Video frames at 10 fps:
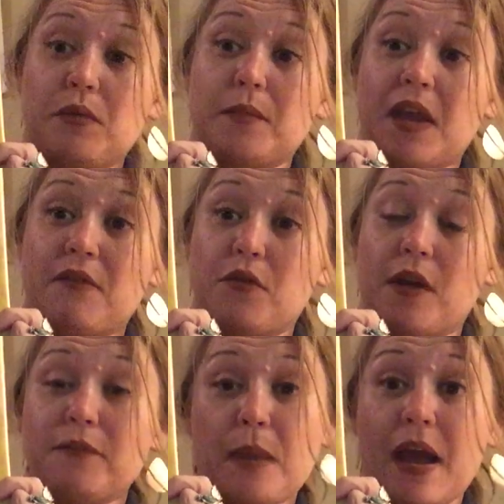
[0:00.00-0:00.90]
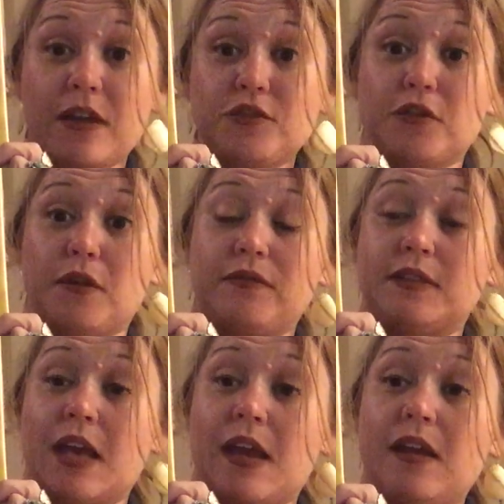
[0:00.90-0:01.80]
we might have a rough patch or a rough
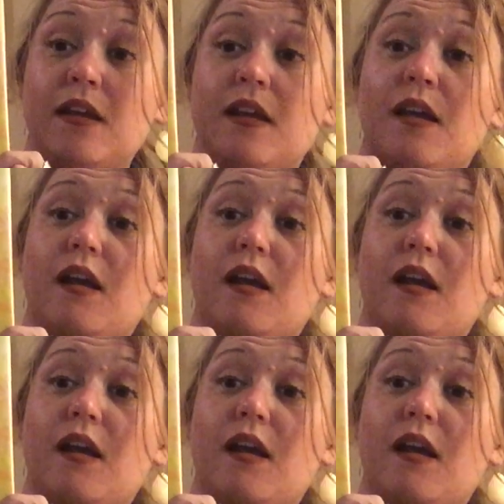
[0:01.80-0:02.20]
day.